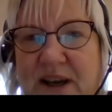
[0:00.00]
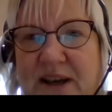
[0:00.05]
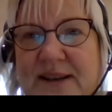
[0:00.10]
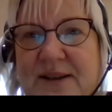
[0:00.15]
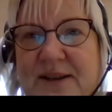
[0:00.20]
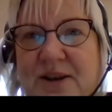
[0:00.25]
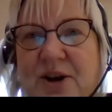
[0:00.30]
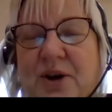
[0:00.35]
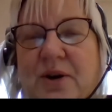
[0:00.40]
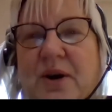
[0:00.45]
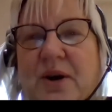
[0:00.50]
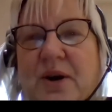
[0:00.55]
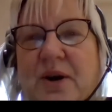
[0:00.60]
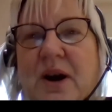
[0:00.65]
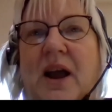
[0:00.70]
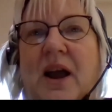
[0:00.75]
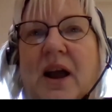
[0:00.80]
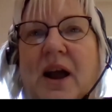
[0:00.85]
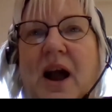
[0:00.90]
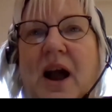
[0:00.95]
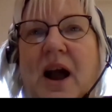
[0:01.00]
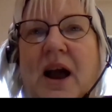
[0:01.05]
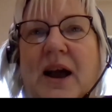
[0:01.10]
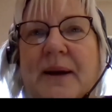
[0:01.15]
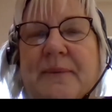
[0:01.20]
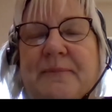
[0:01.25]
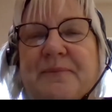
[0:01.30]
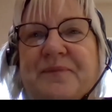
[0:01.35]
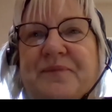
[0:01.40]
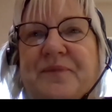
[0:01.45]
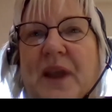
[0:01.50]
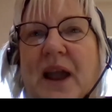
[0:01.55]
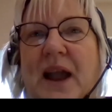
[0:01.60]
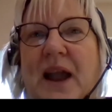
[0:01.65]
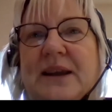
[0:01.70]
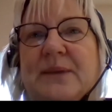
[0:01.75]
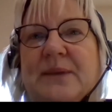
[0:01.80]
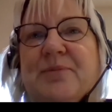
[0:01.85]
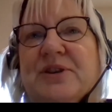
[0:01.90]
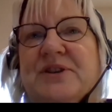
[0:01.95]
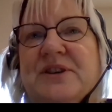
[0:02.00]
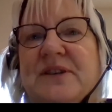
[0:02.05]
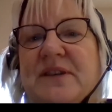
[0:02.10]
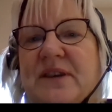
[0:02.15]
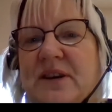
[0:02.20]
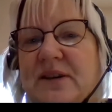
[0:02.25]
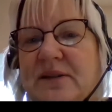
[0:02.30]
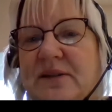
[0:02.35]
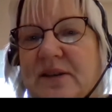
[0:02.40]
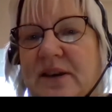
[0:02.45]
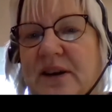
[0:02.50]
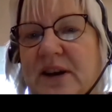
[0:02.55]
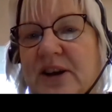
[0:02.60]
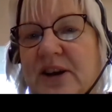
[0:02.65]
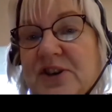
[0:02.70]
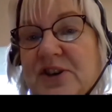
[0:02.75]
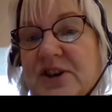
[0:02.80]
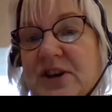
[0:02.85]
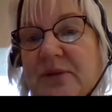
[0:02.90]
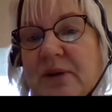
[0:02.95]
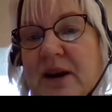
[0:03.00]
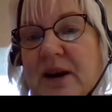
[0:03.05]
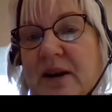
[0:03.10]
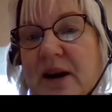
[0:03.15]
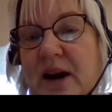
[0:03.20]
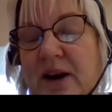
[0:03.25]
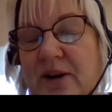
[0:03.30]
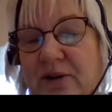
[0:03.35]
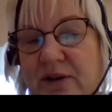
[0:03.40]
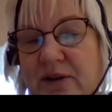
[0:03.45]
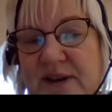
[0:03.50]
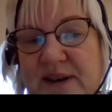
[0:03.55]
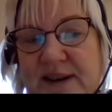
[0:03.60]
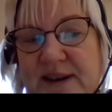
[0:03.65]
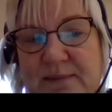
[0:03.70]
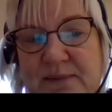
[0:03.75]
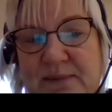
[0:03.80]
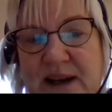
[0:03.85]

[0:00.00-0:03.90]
So anybody that can do an autism